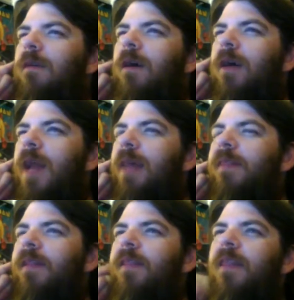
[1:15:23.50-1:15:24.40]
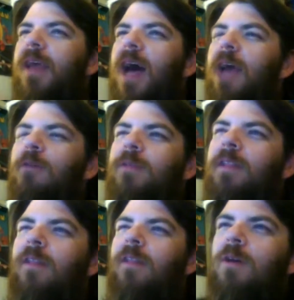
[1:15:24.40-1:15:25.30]
had the guy who was in Law
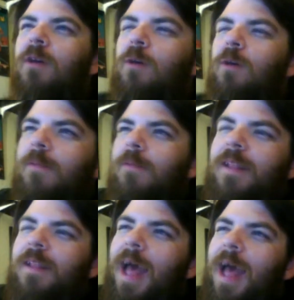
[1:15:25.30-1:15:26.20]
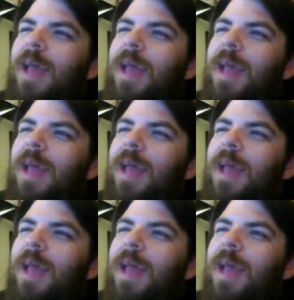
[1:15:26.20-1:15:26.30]
and Order was the dad.